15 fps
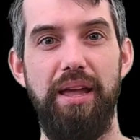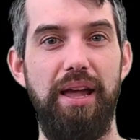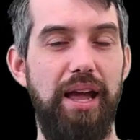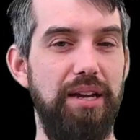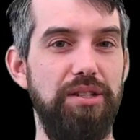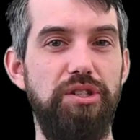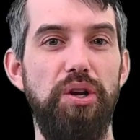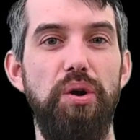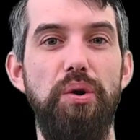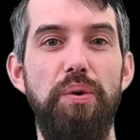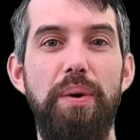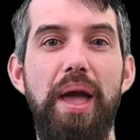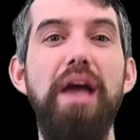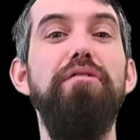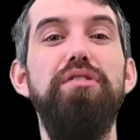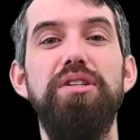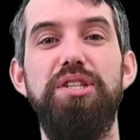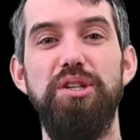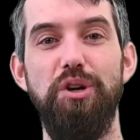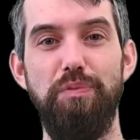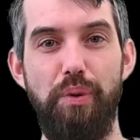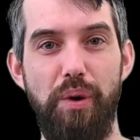And so every
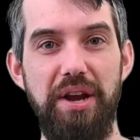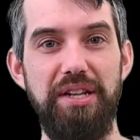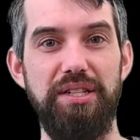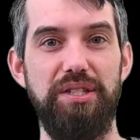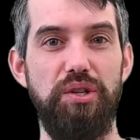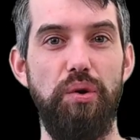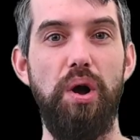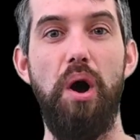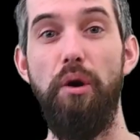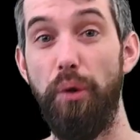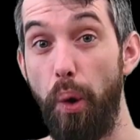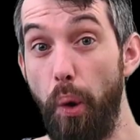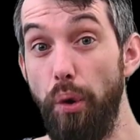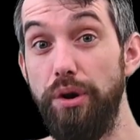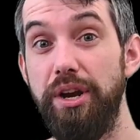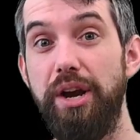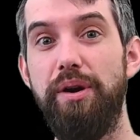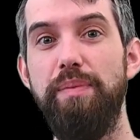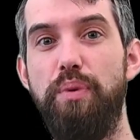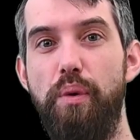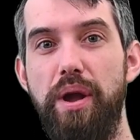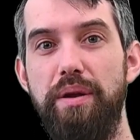single point is a so-called
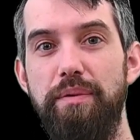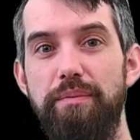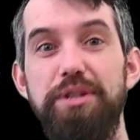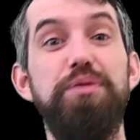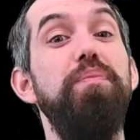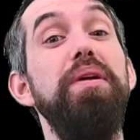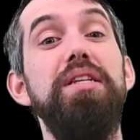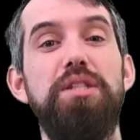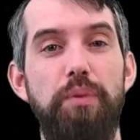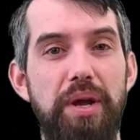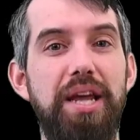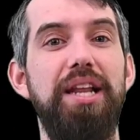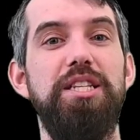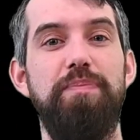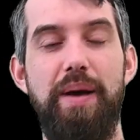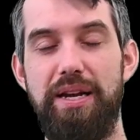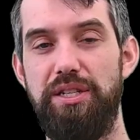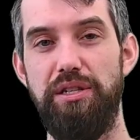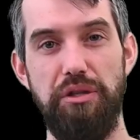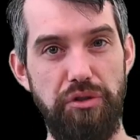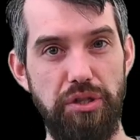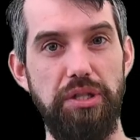ordinary point, which means that we can expect
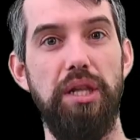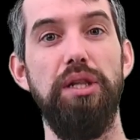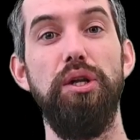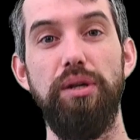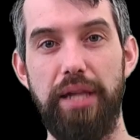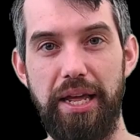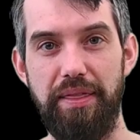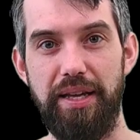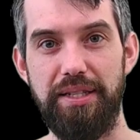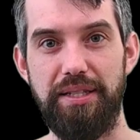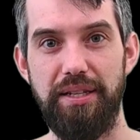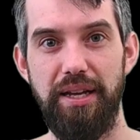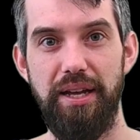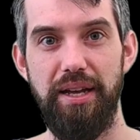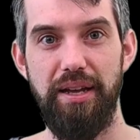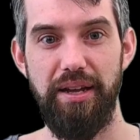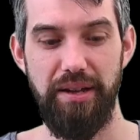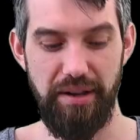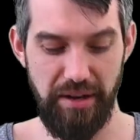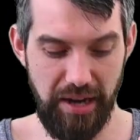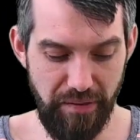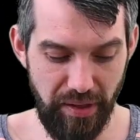solutions that look like this.
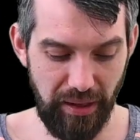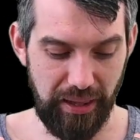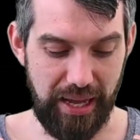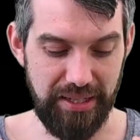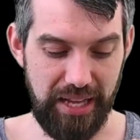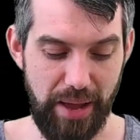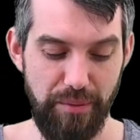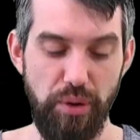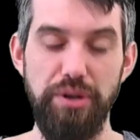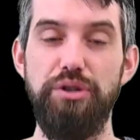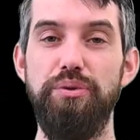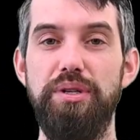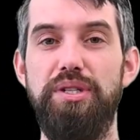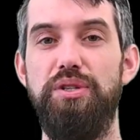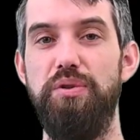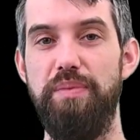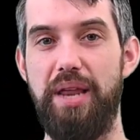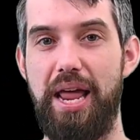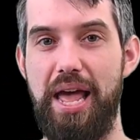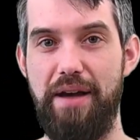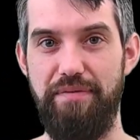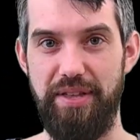Nevertheless, I'm going to assume that
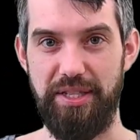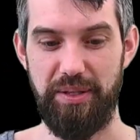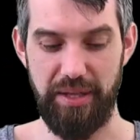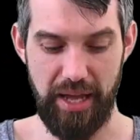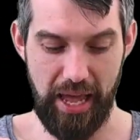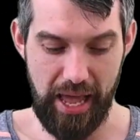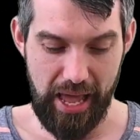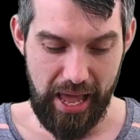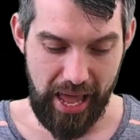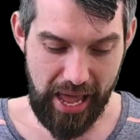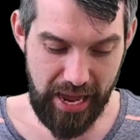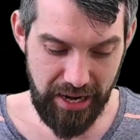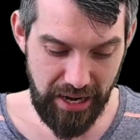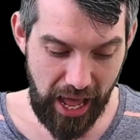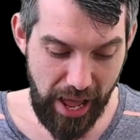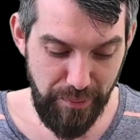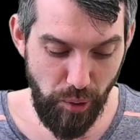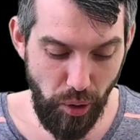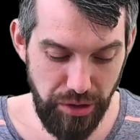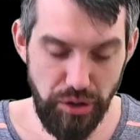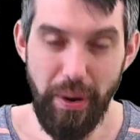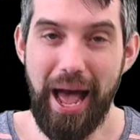I have this. And I'm
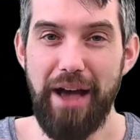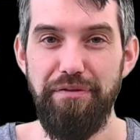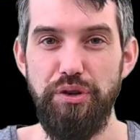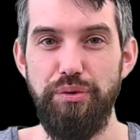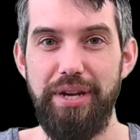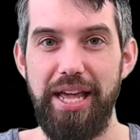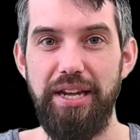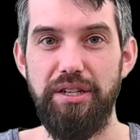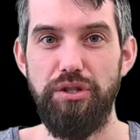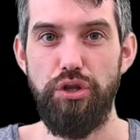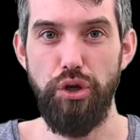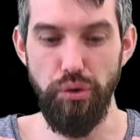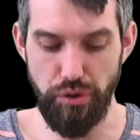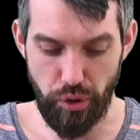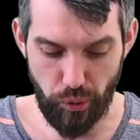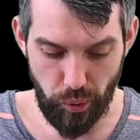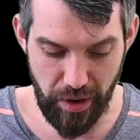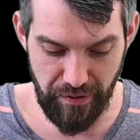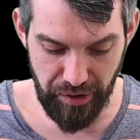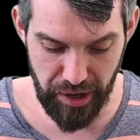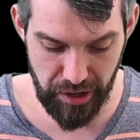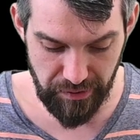going to have to take two
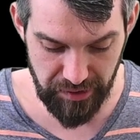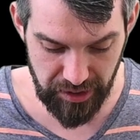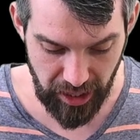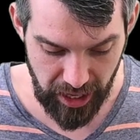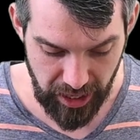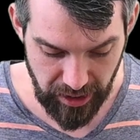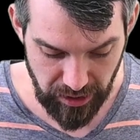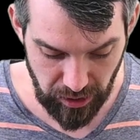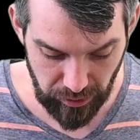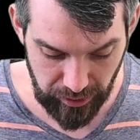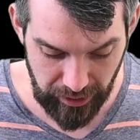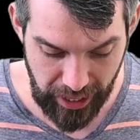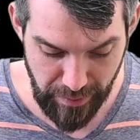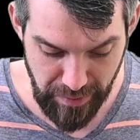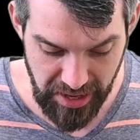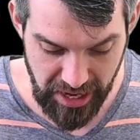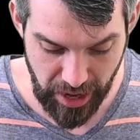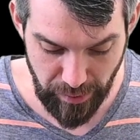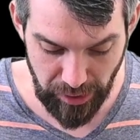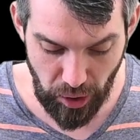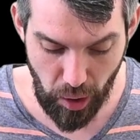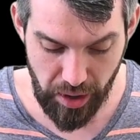derivatives. So let me
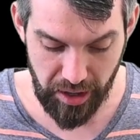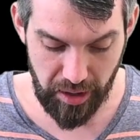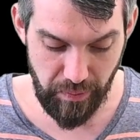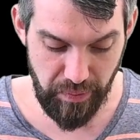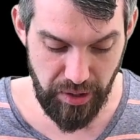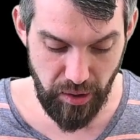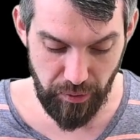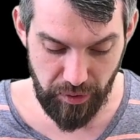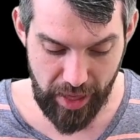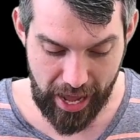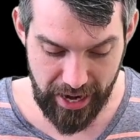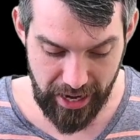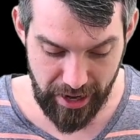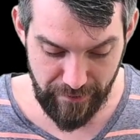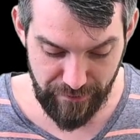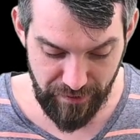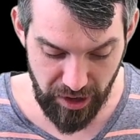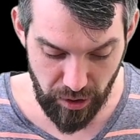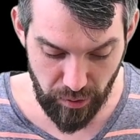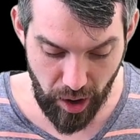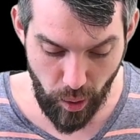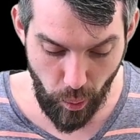come along and compute that and
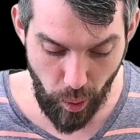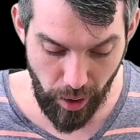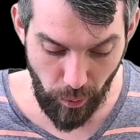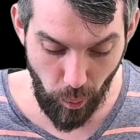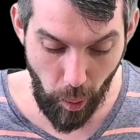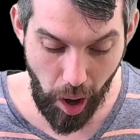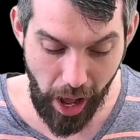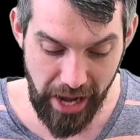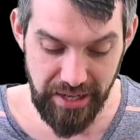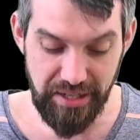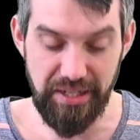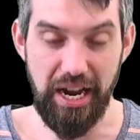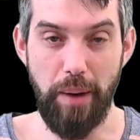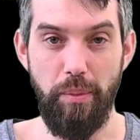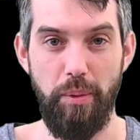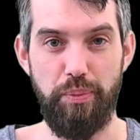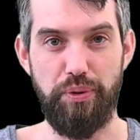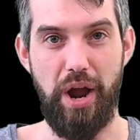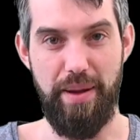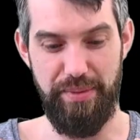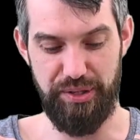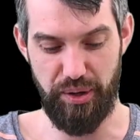figure out what y double
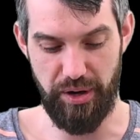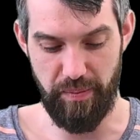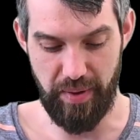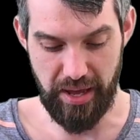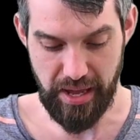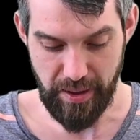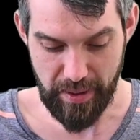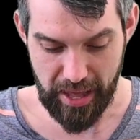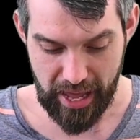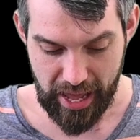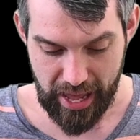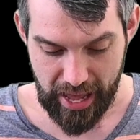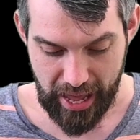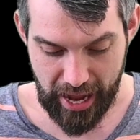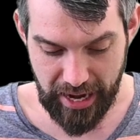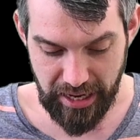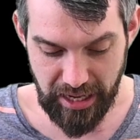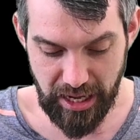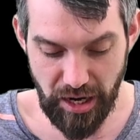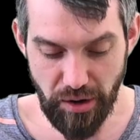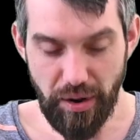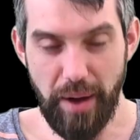prime is going to be. And
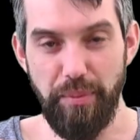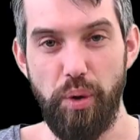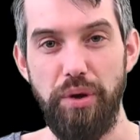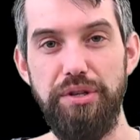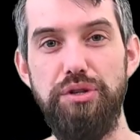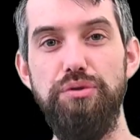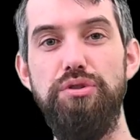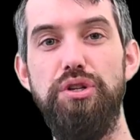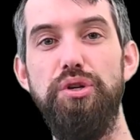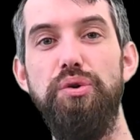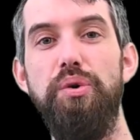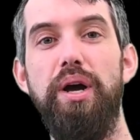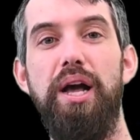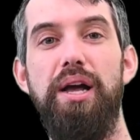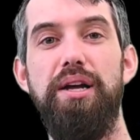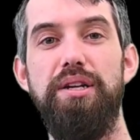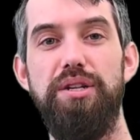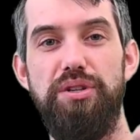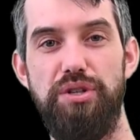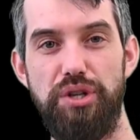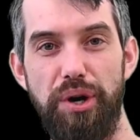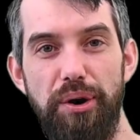here I'm going to do
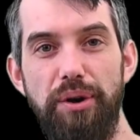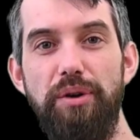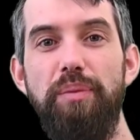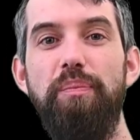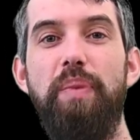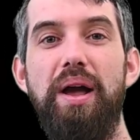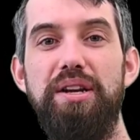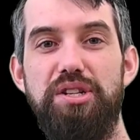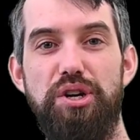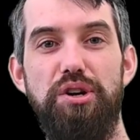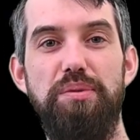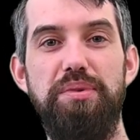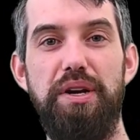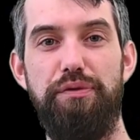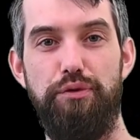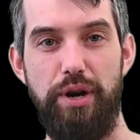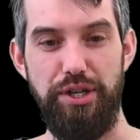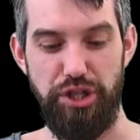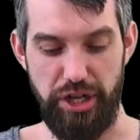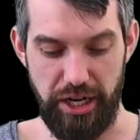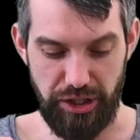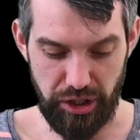term by term
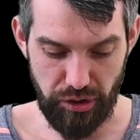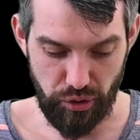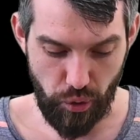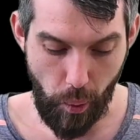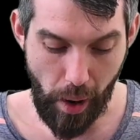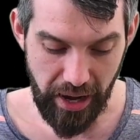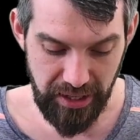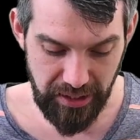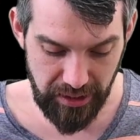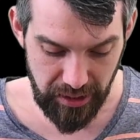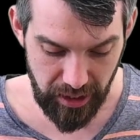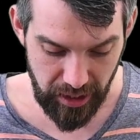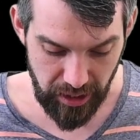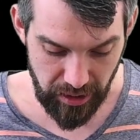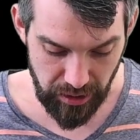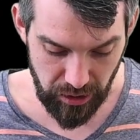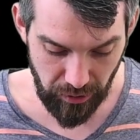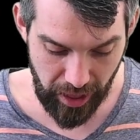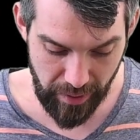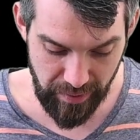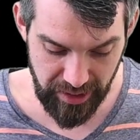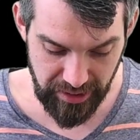differentiation twice. So
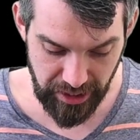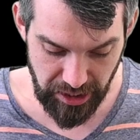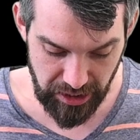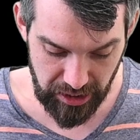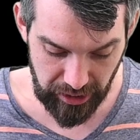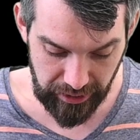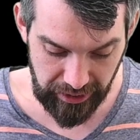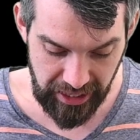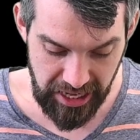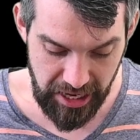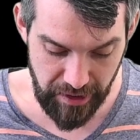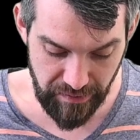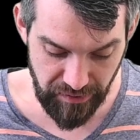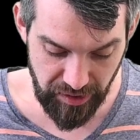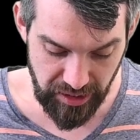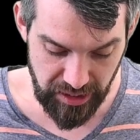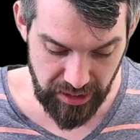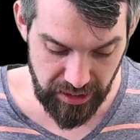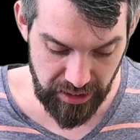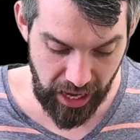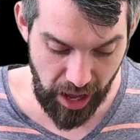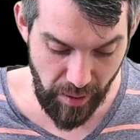that means I just leave the
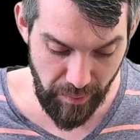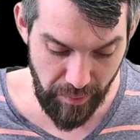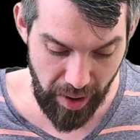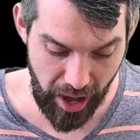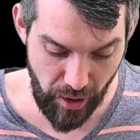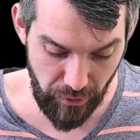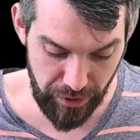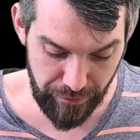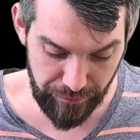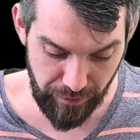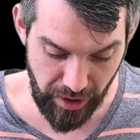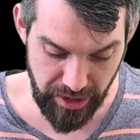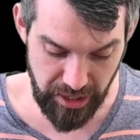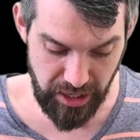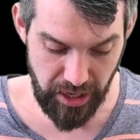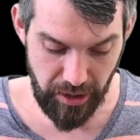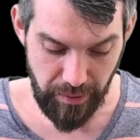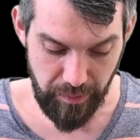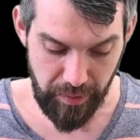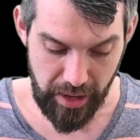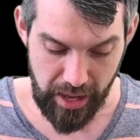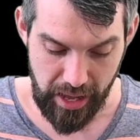sum out the front
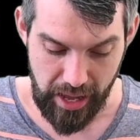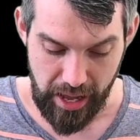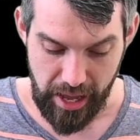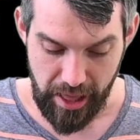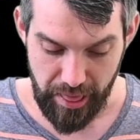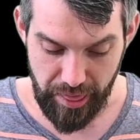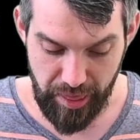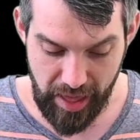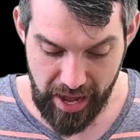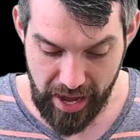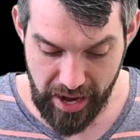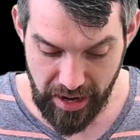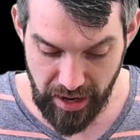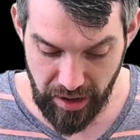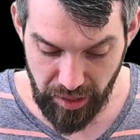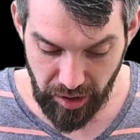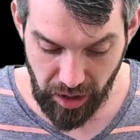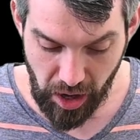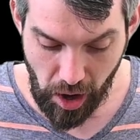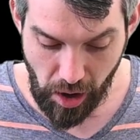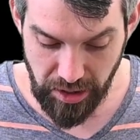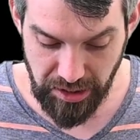here. Then the
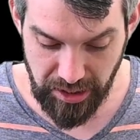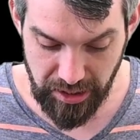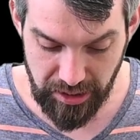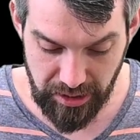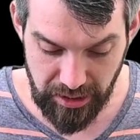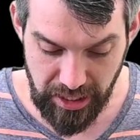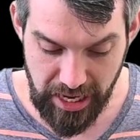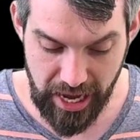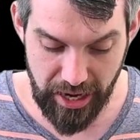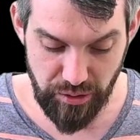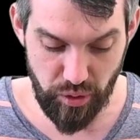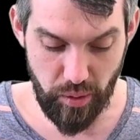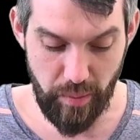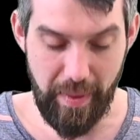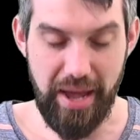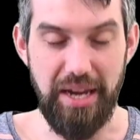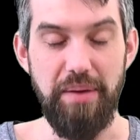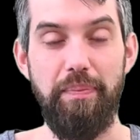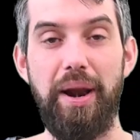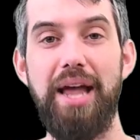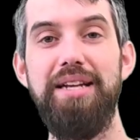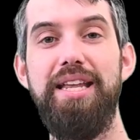constant Cn has remained,
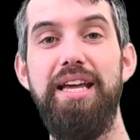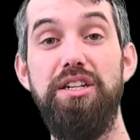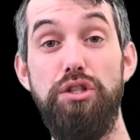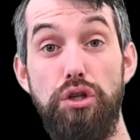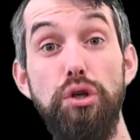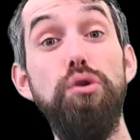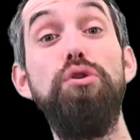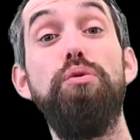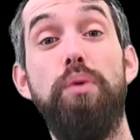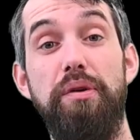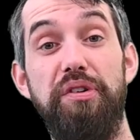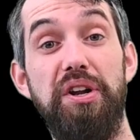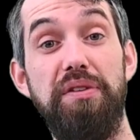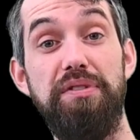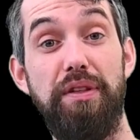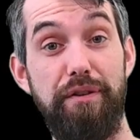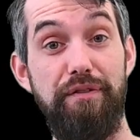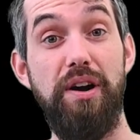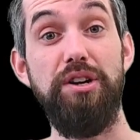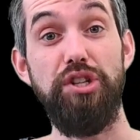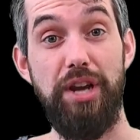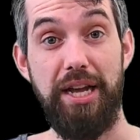but I take two derivatives of the
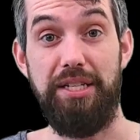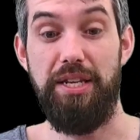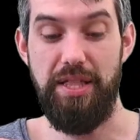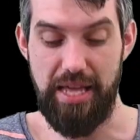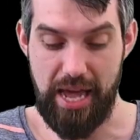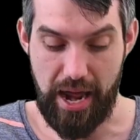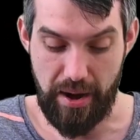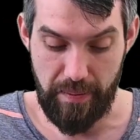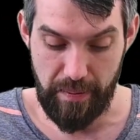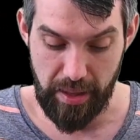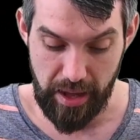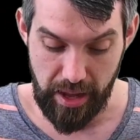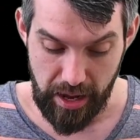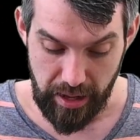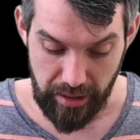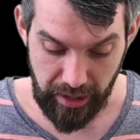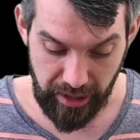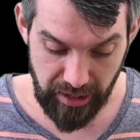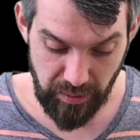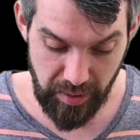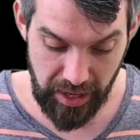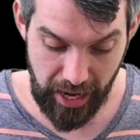function x to the n. That
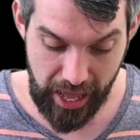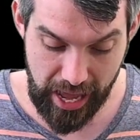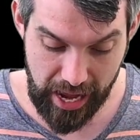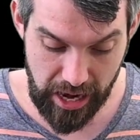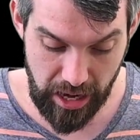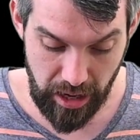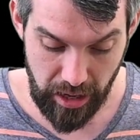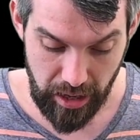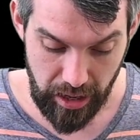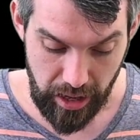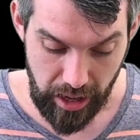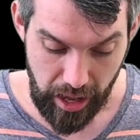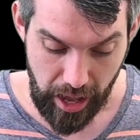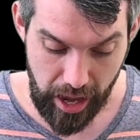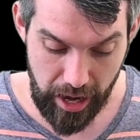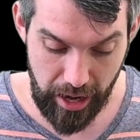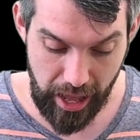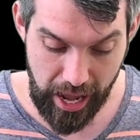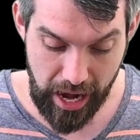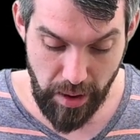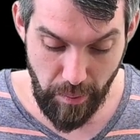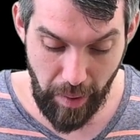gives me an n and an
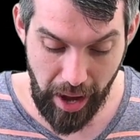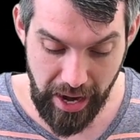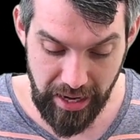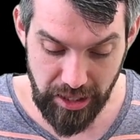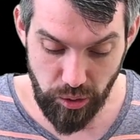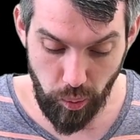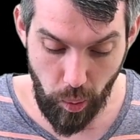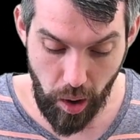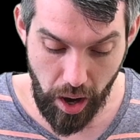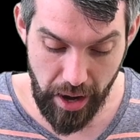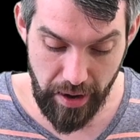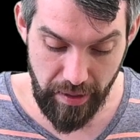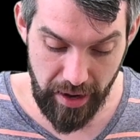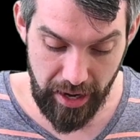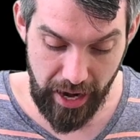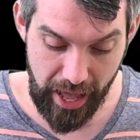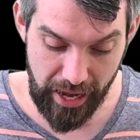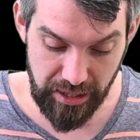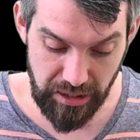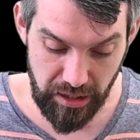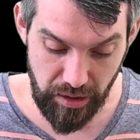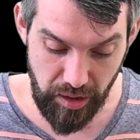n minus 1 and then an
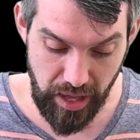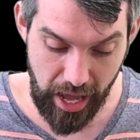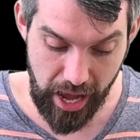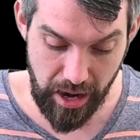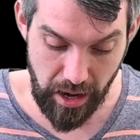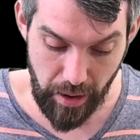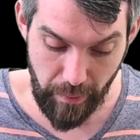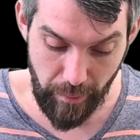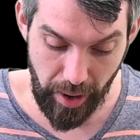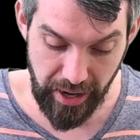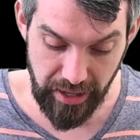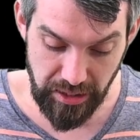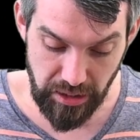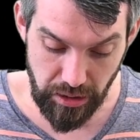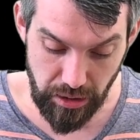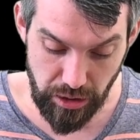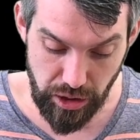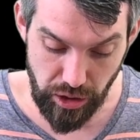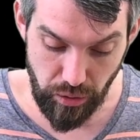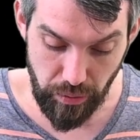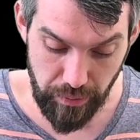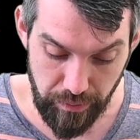x to the n minus
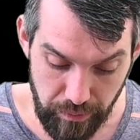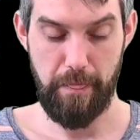2.